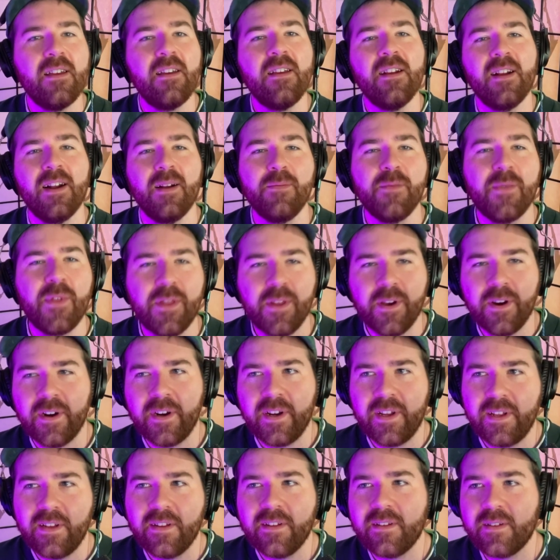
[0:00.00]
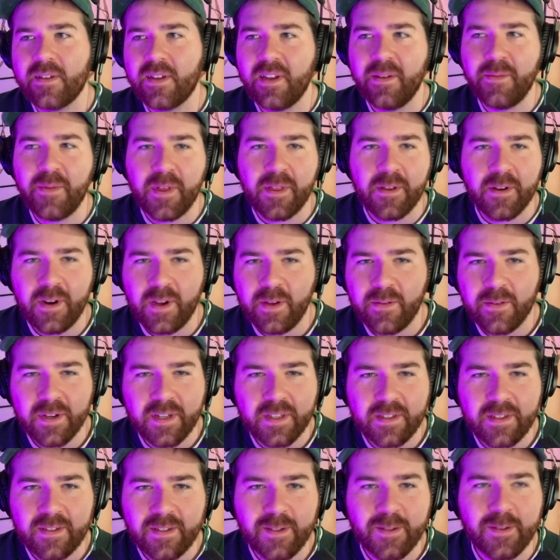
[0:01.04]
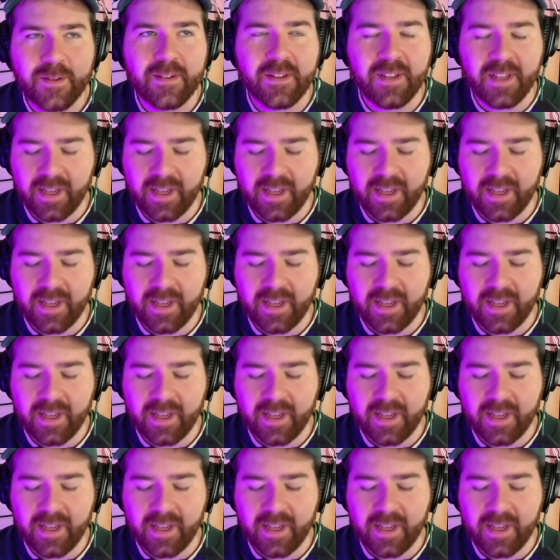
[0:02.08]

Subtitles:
And I'm 30, gonna be 31 soon.